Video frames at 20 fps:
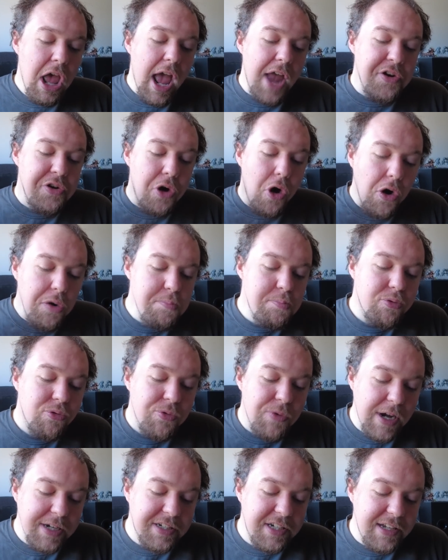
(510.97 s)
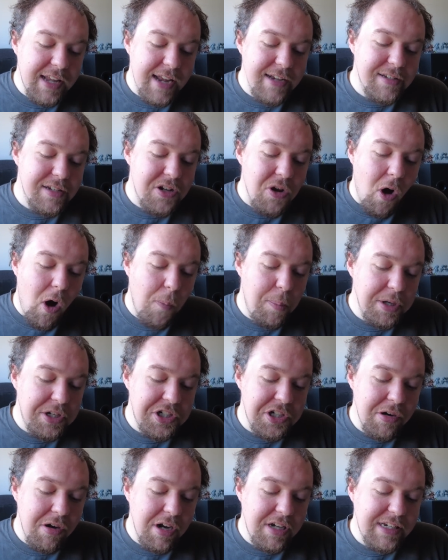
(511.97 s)
an unprecedented
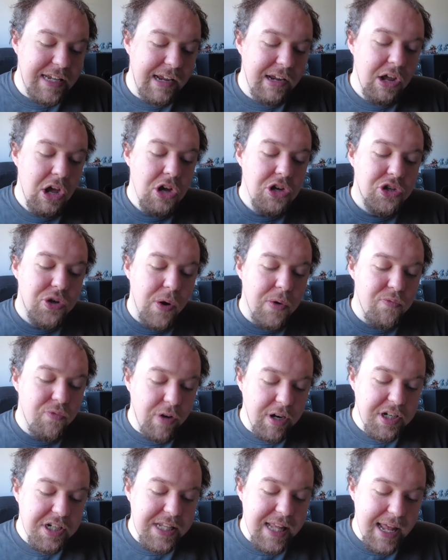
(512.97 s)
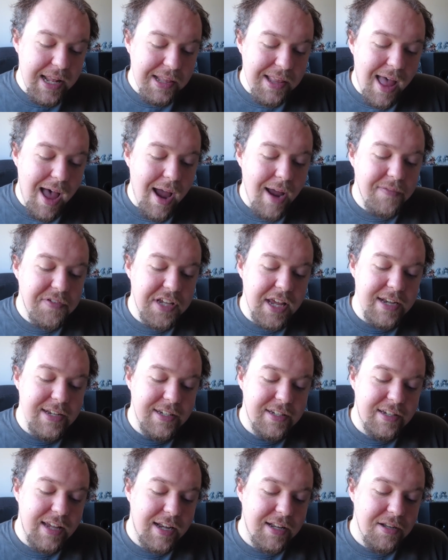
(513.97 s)
opportunity to enrich their lives and
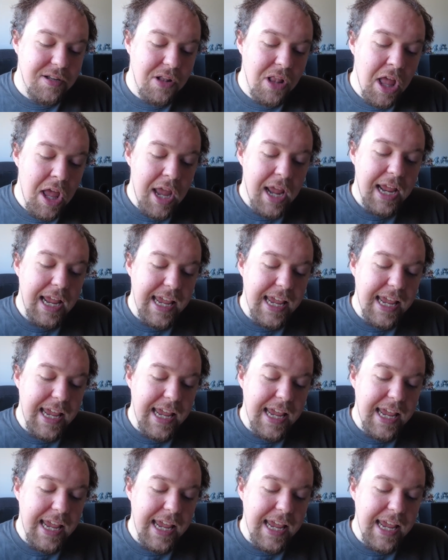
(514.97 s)
settle